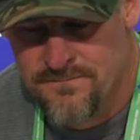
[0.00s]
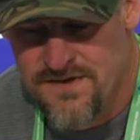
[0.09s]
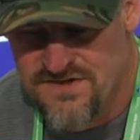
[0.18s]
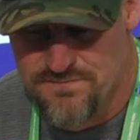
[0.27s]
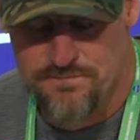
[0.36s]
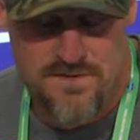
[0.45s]

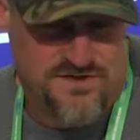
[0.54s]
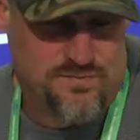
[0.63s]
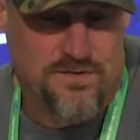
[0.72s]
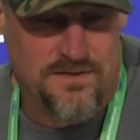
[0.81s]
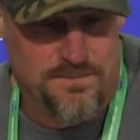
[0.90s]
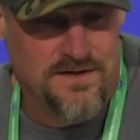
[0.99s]
has has
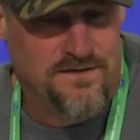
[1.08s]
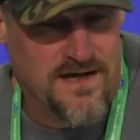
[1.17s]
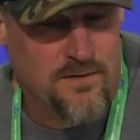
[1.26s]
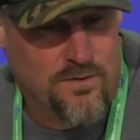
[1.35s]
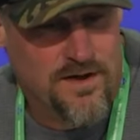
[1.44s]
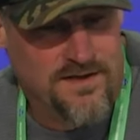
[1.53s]
really been
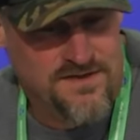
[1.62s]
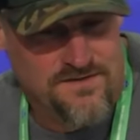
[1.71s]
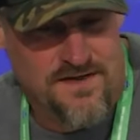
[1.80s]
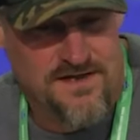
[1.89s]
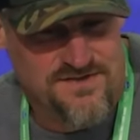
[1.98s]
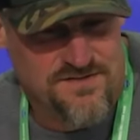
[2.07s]
that way, and
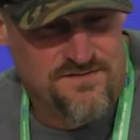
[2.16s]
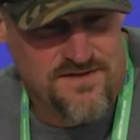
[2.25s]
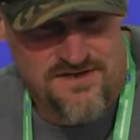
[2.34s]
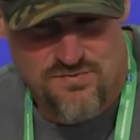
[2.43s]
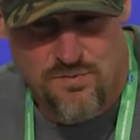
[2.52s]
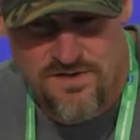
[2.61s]
that's
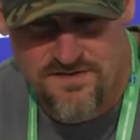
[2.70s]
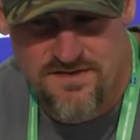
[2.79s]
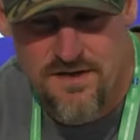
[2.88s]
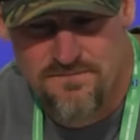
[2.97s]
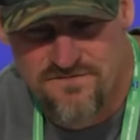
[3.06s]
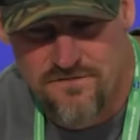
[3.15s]
that's what it
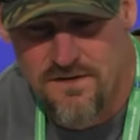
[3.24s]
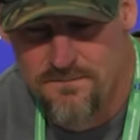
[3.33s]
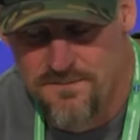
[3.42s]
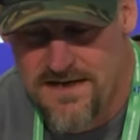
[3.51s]
comes from.